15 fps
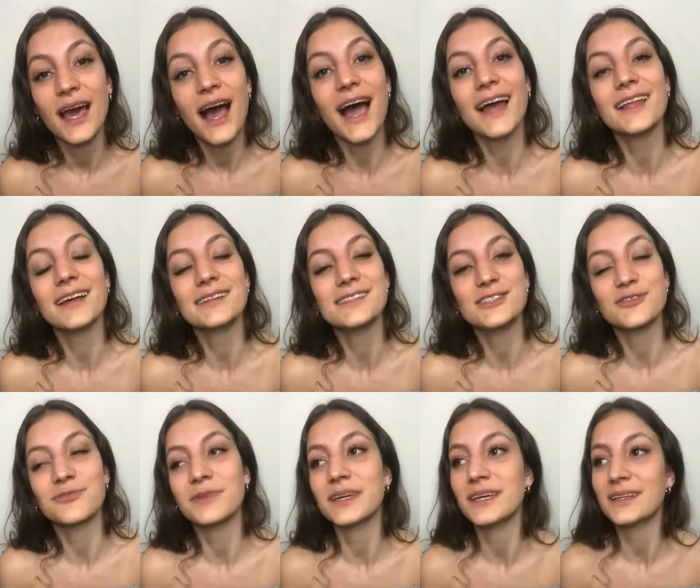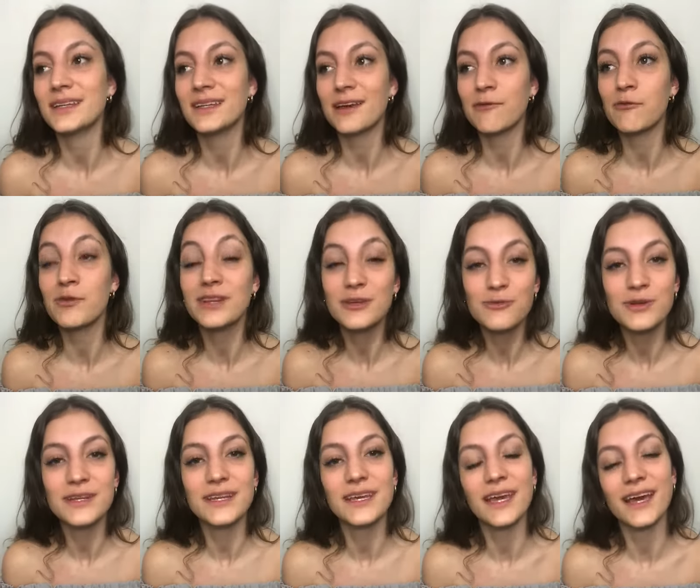highlights of me that I really,
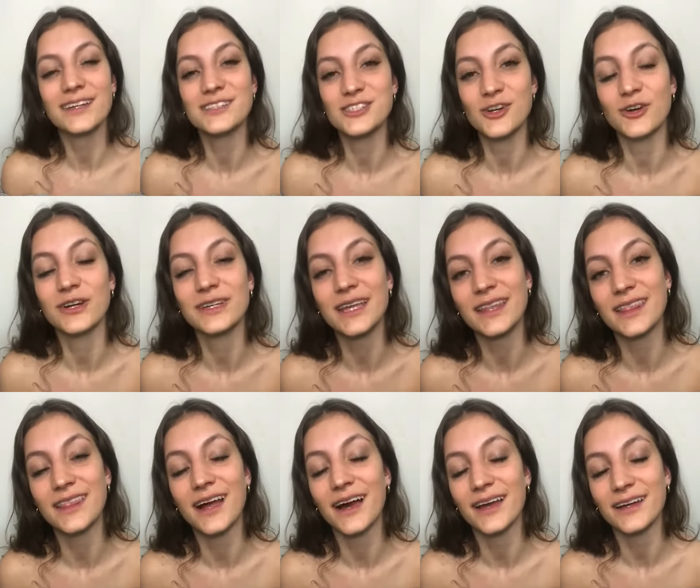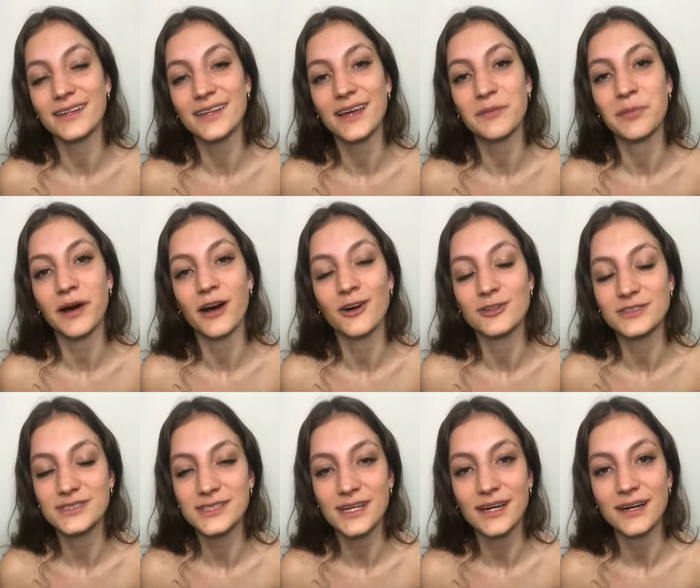really enjoyed and liked
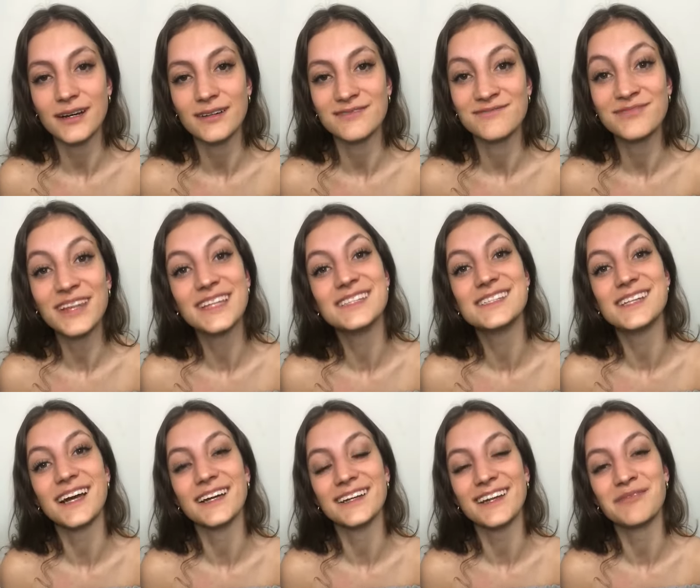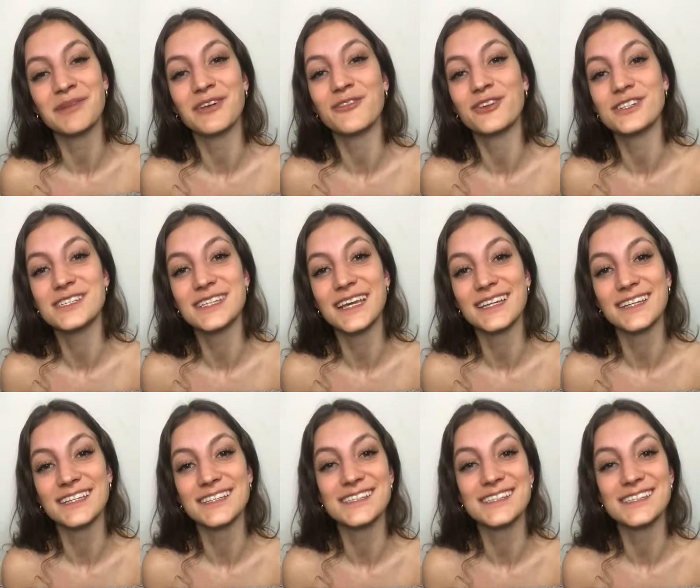about Insight and my first year at